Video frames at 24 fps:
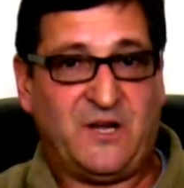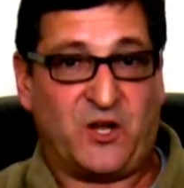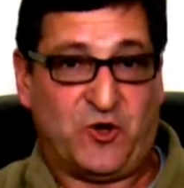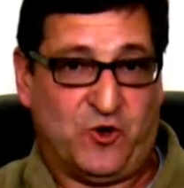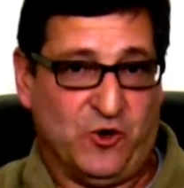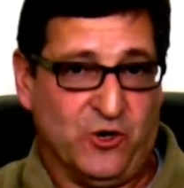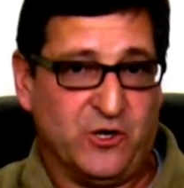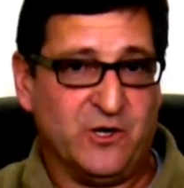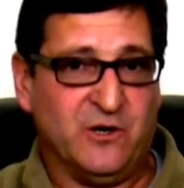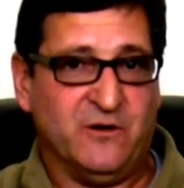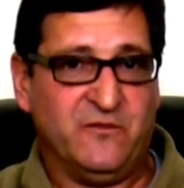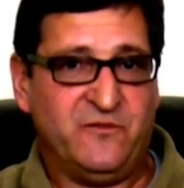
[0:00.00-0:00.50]

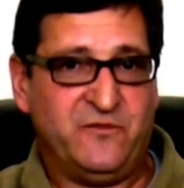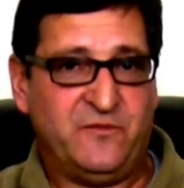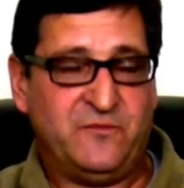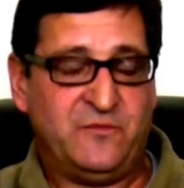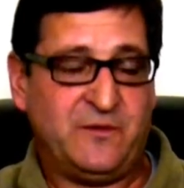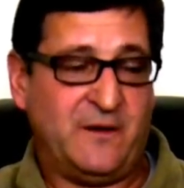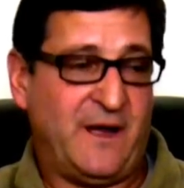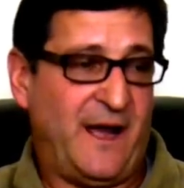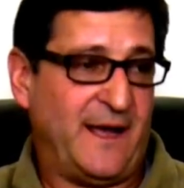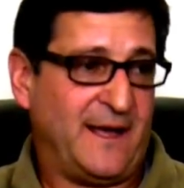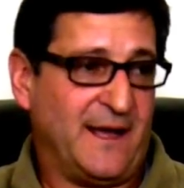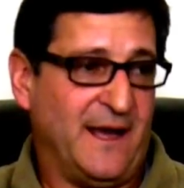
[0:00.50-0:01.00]
could have,
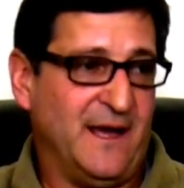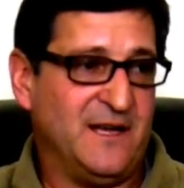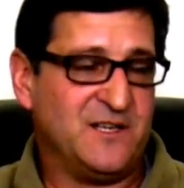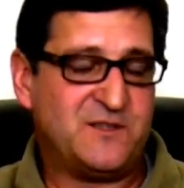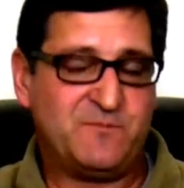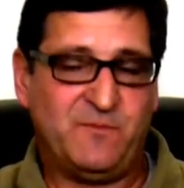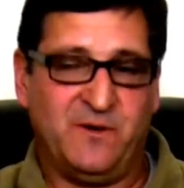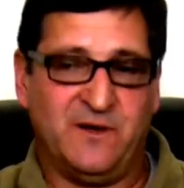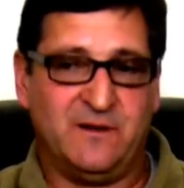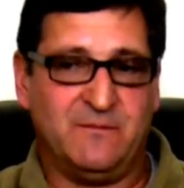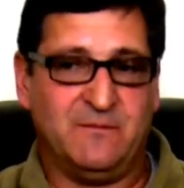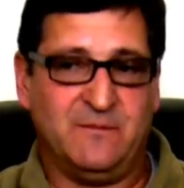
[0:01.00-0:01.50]
I
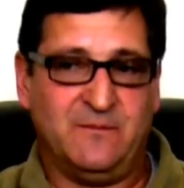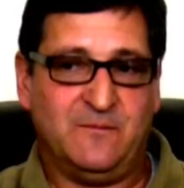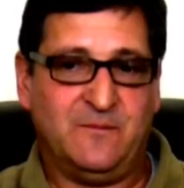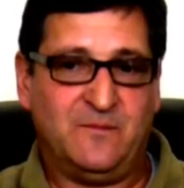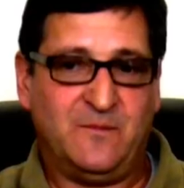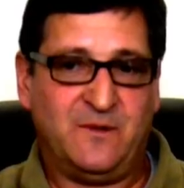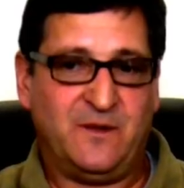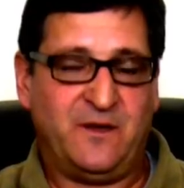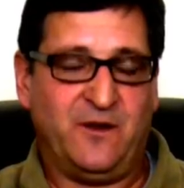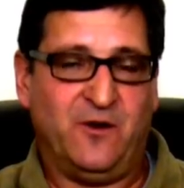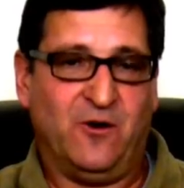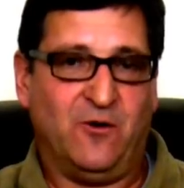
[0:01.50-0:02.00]
guess, but
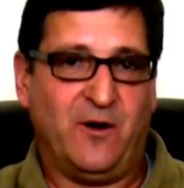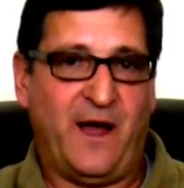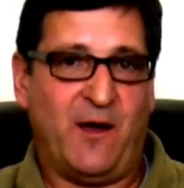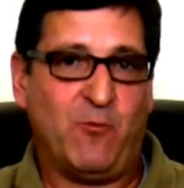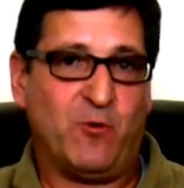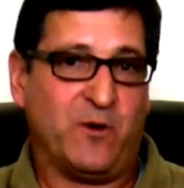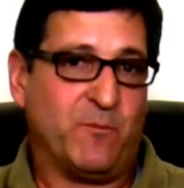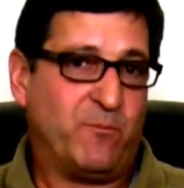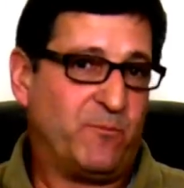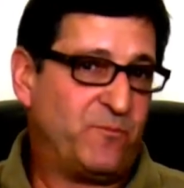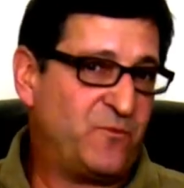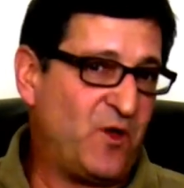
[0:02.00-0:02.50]
I
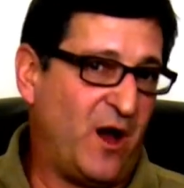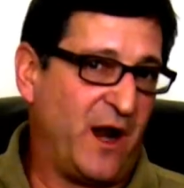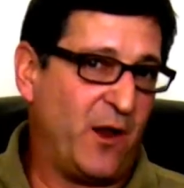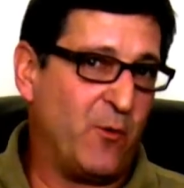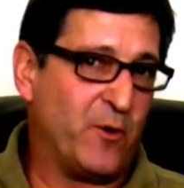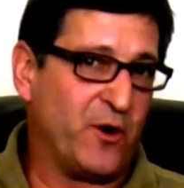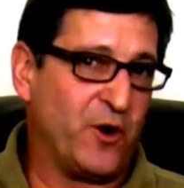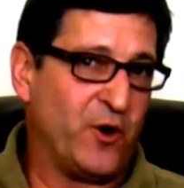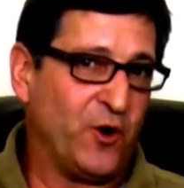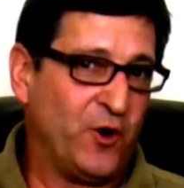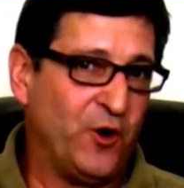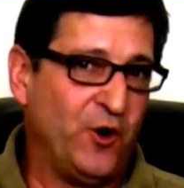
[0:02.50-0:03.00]
thought I
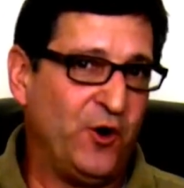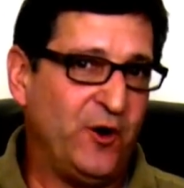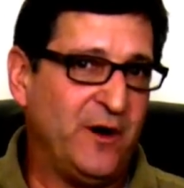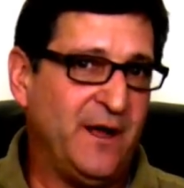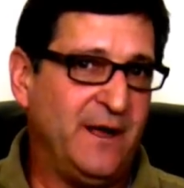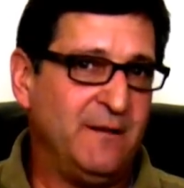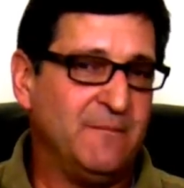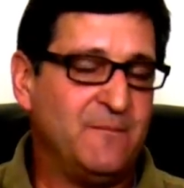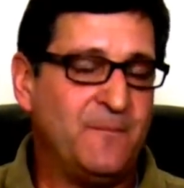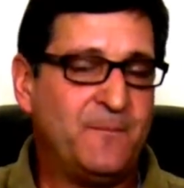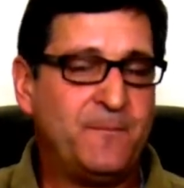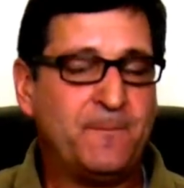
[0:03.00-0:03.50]
would have heard
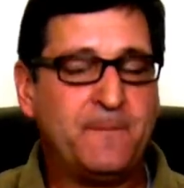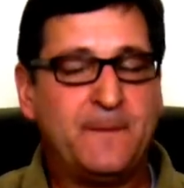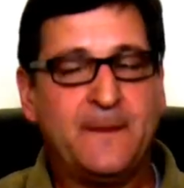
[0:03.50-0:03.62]
it.